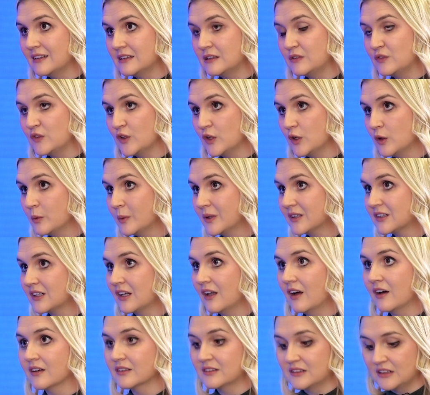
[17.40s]
interview, which
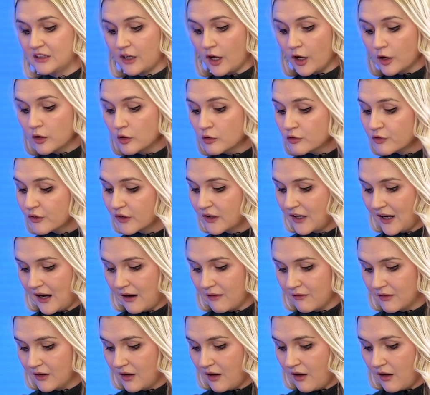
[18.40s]
lasted over an
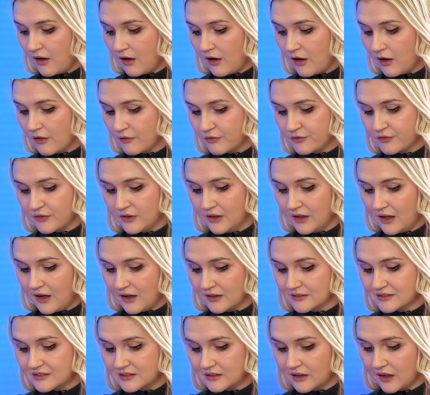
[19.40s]
hour and a half
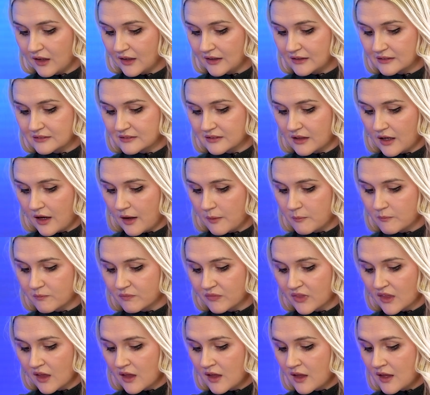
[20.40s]
last night, um,
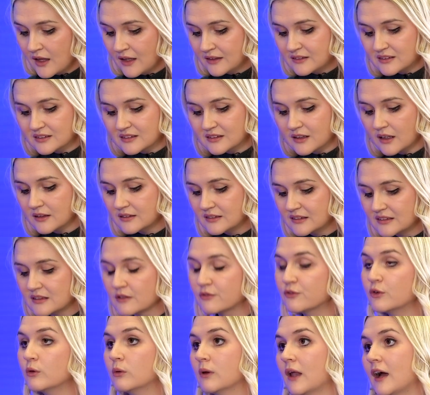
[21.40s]
discusses the
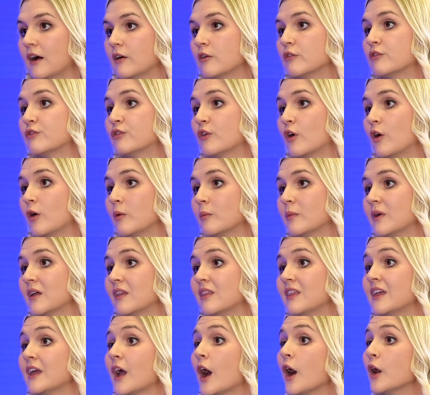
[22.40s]
fallout from
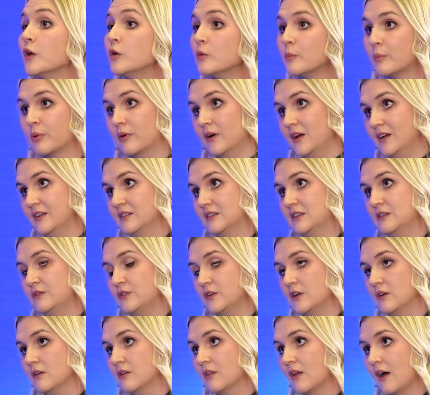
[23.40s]
the Oprah
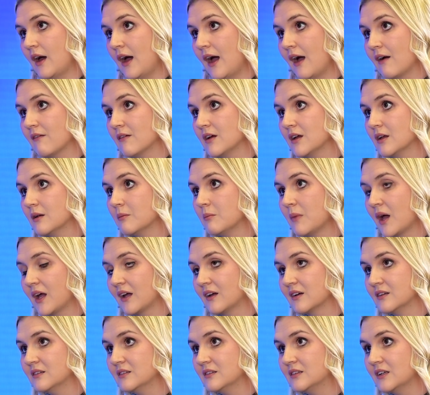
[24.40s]
interview that Harry and
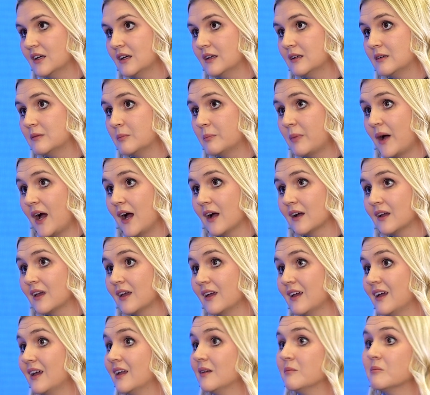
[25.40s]
Meghan did
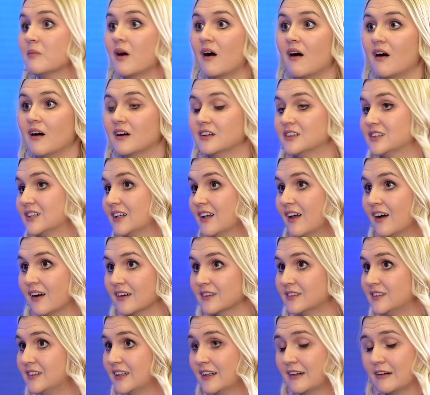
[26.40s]
back in March
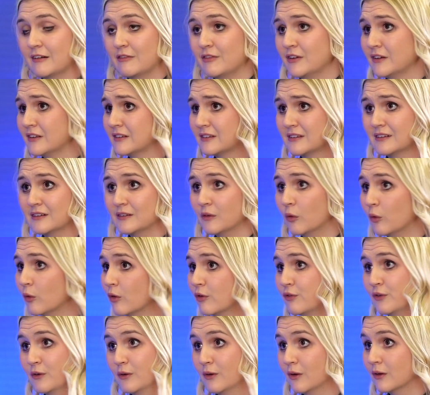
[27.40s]
last year. It feels an
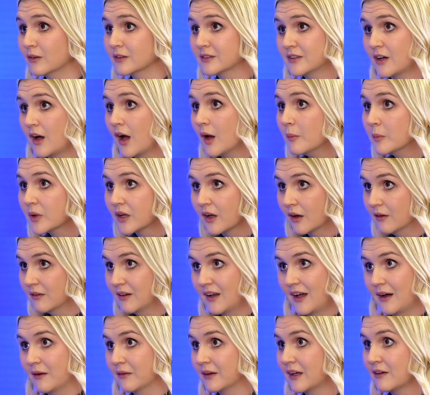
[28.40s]
awful long time ago
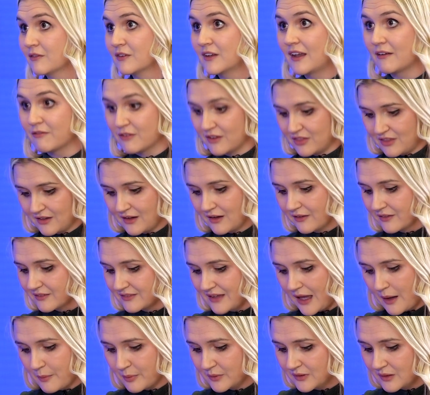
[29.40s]
now, given everything that's
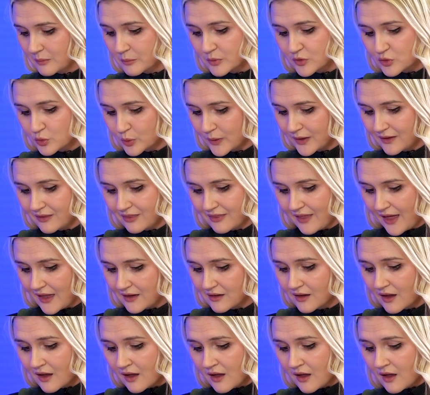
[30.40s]
happened in between
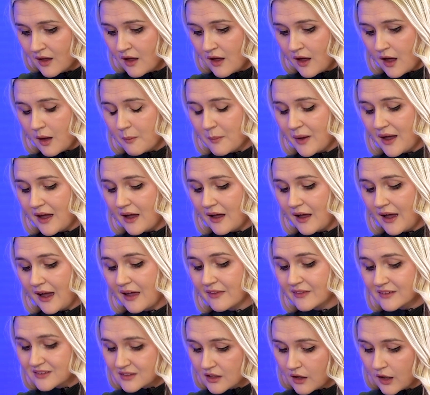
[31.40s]
then. Um,
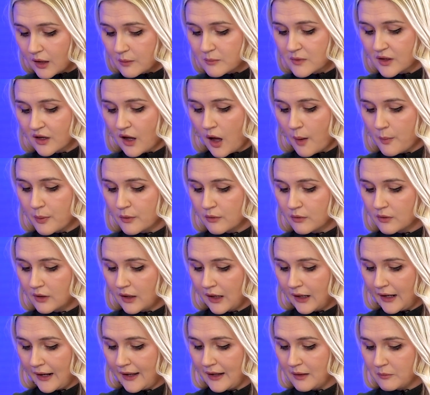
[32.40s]
at the time, the couple
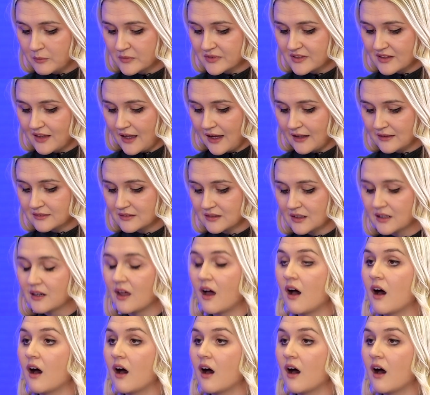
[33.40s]
claimed that an